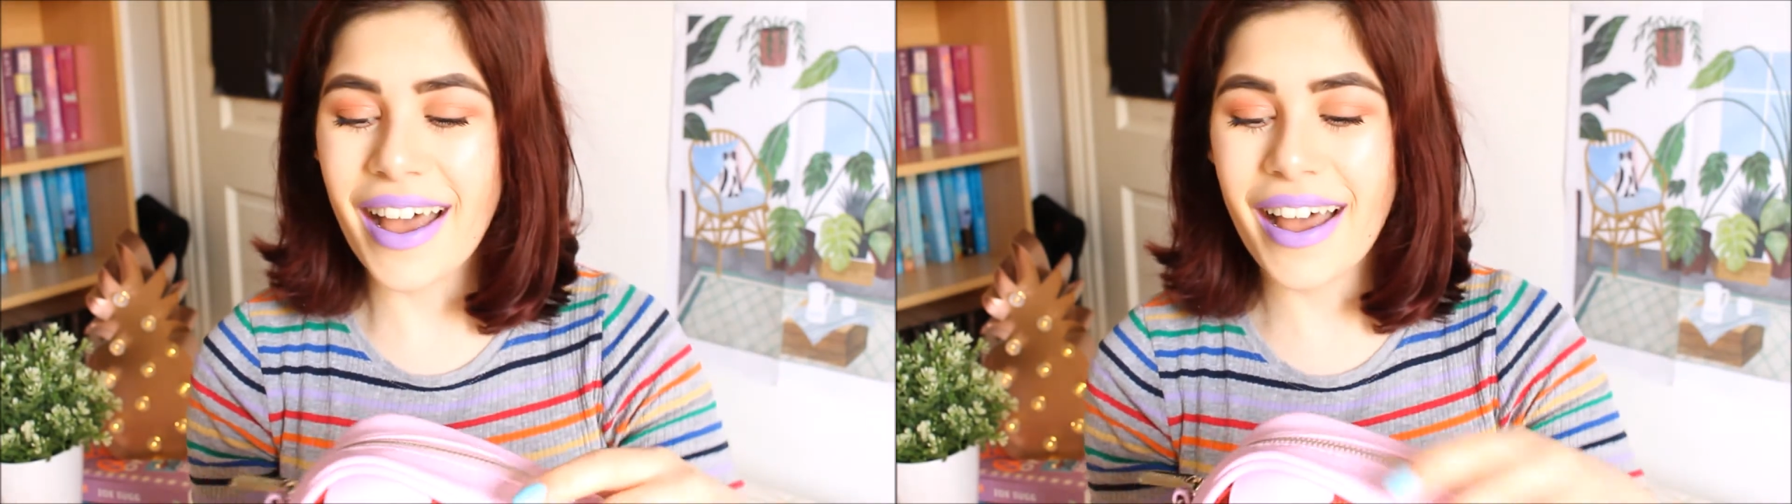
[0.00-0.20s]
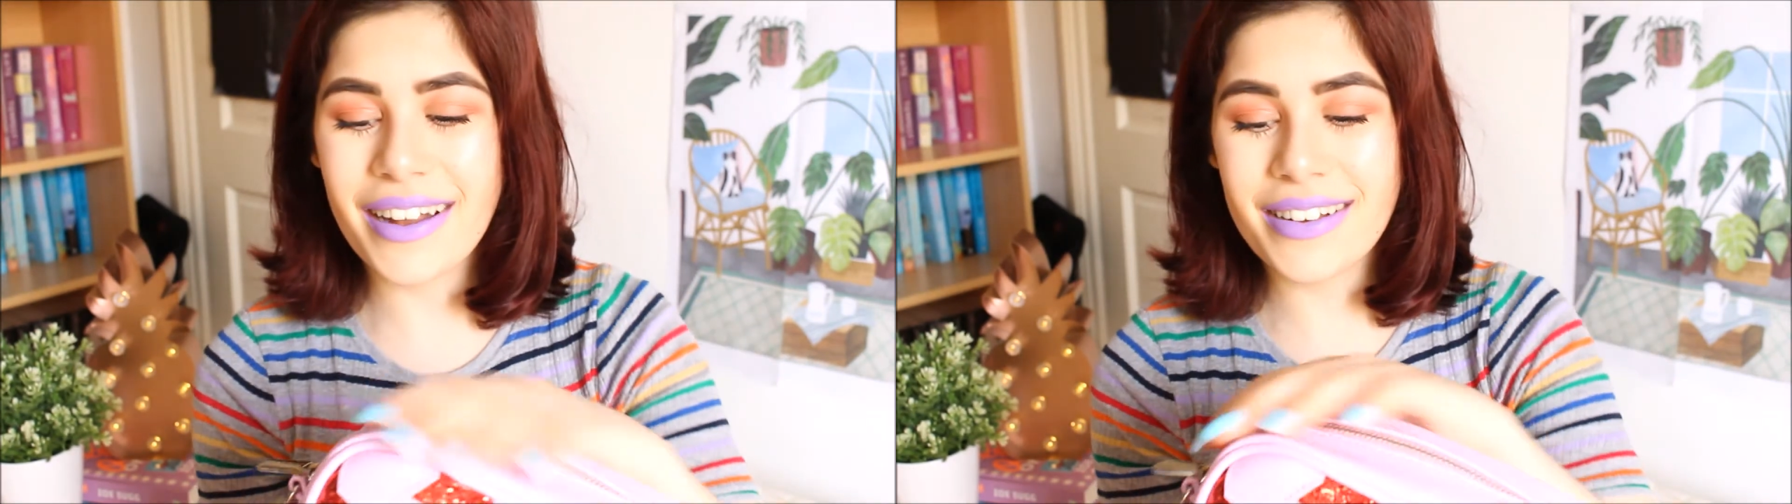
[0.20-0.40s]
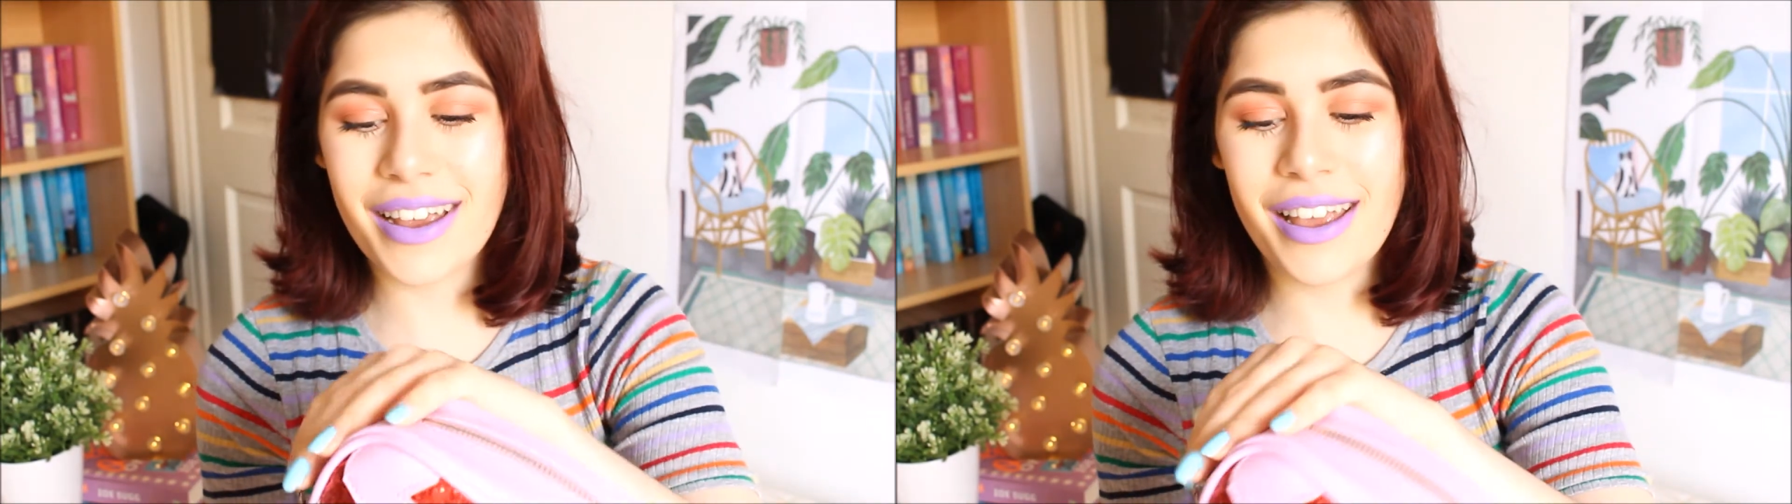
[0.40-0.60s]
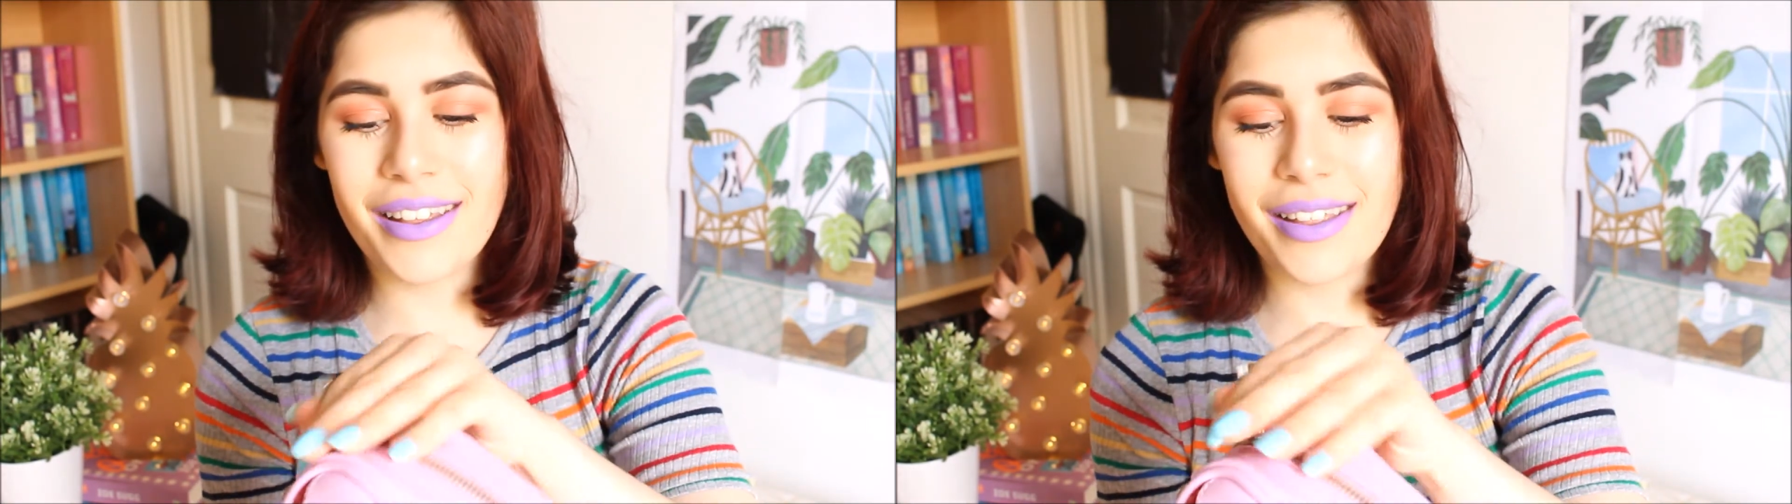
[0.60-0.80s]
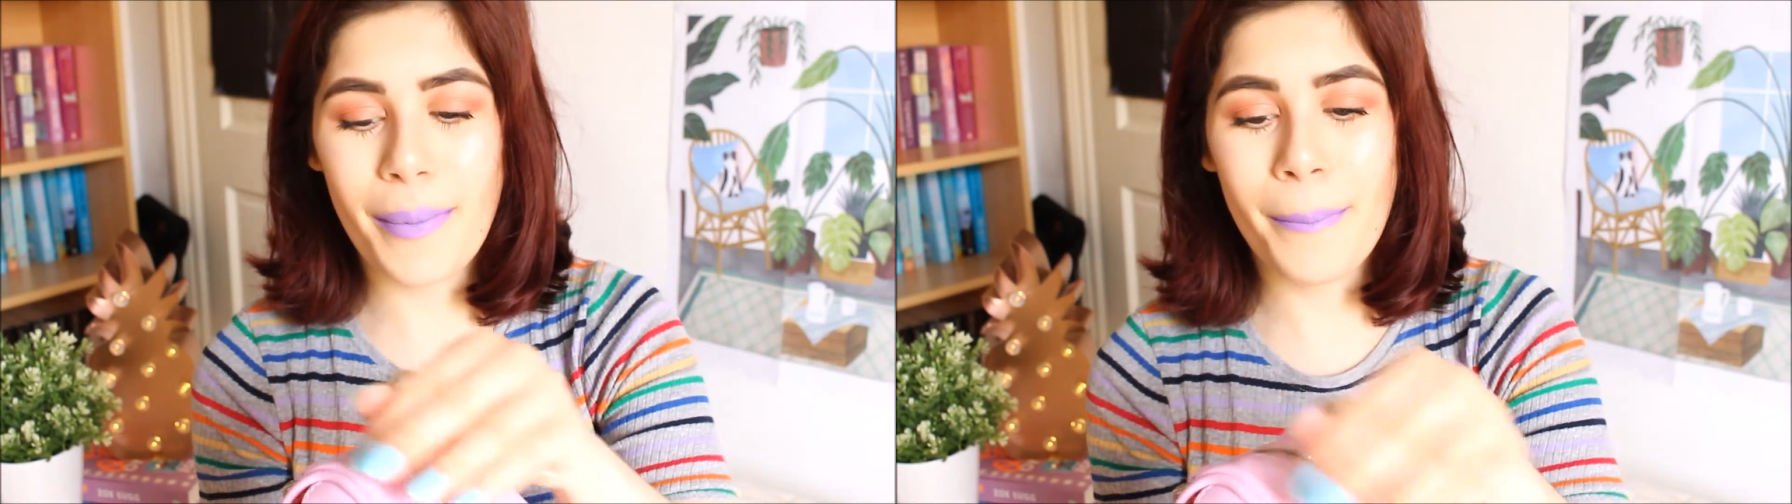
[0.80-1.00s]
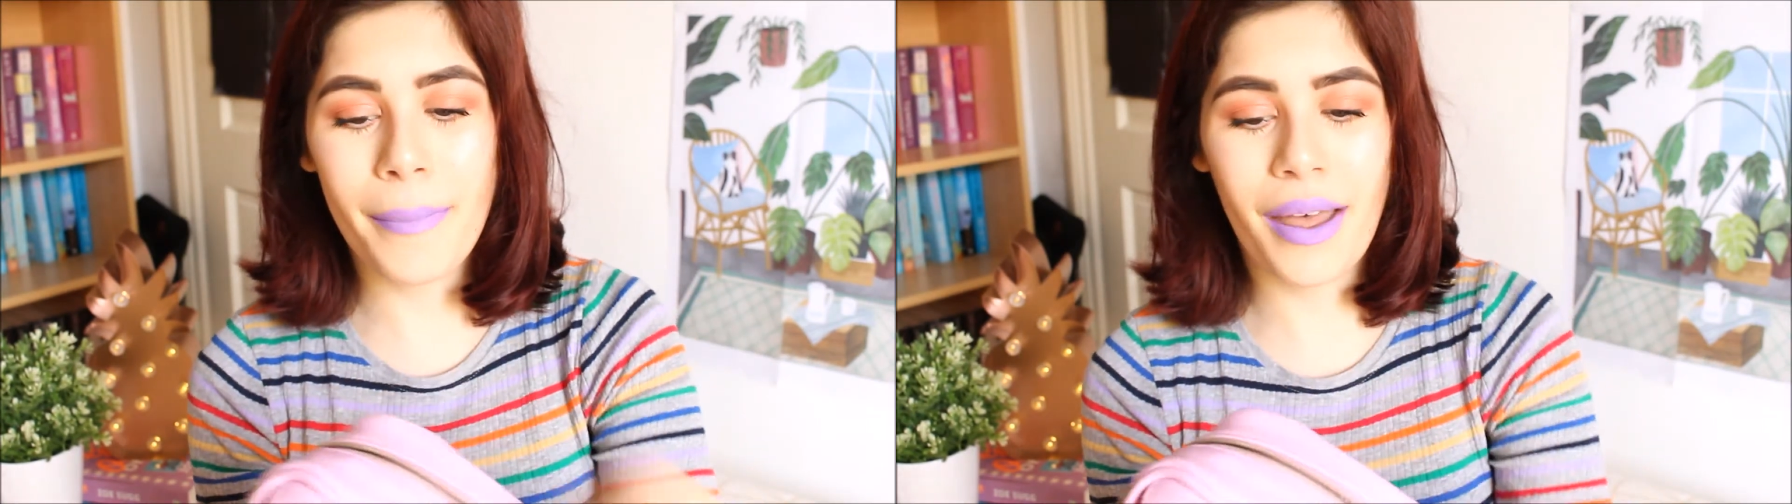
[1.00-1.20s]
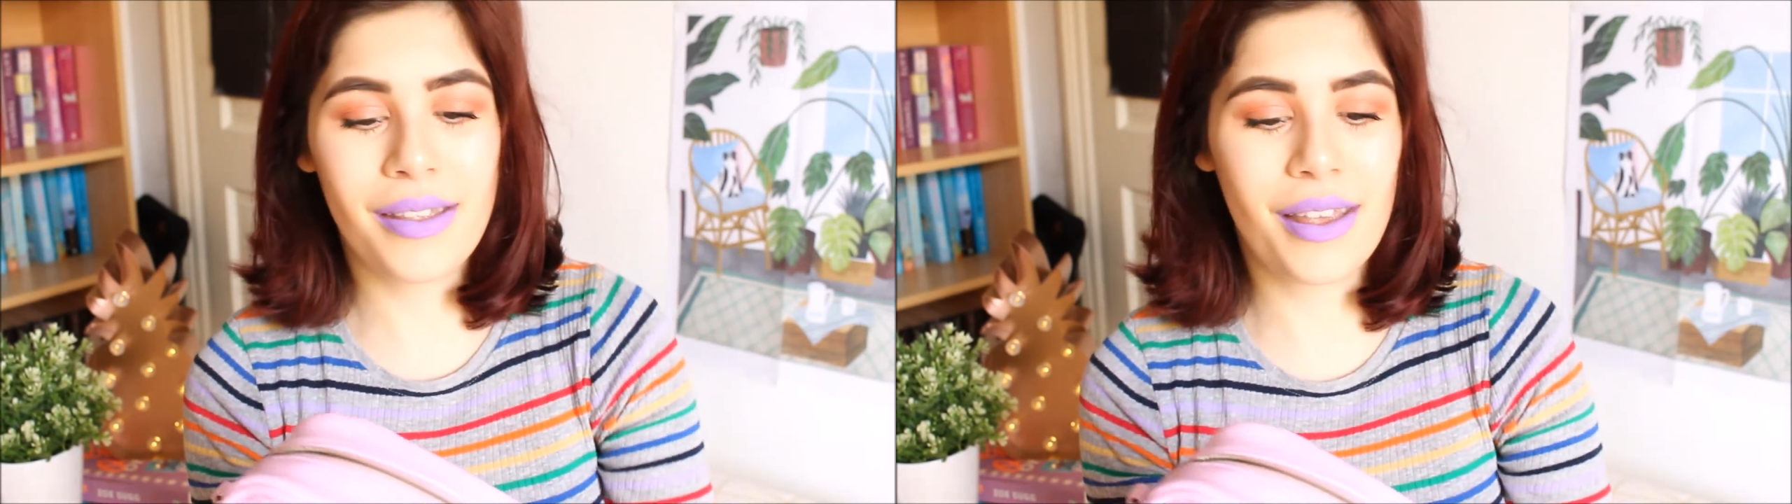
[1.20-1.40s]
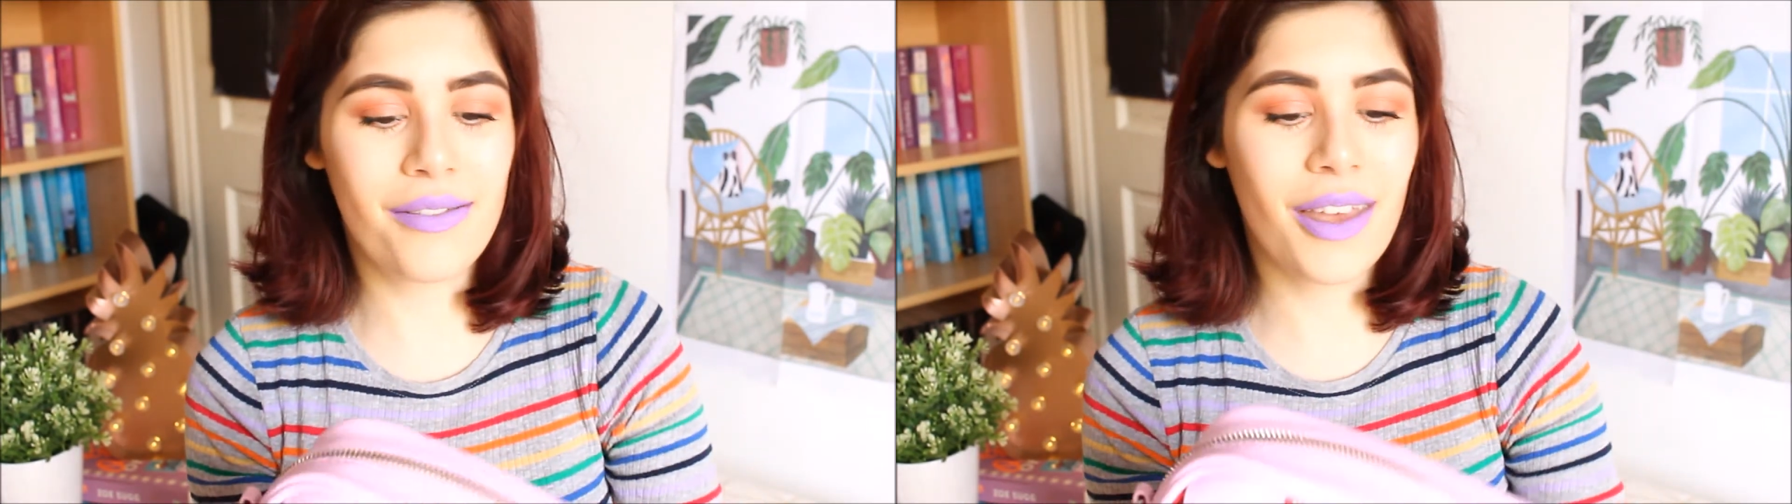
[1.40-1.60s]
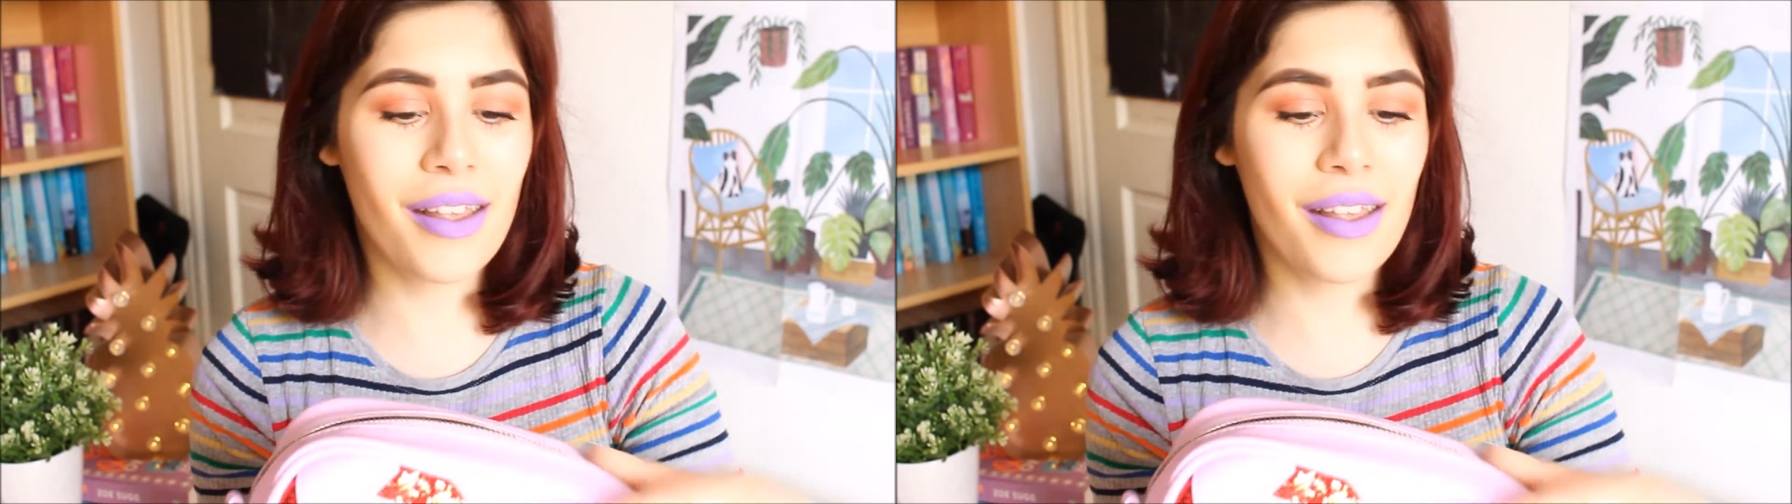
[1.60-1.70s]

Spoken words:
and it's massive.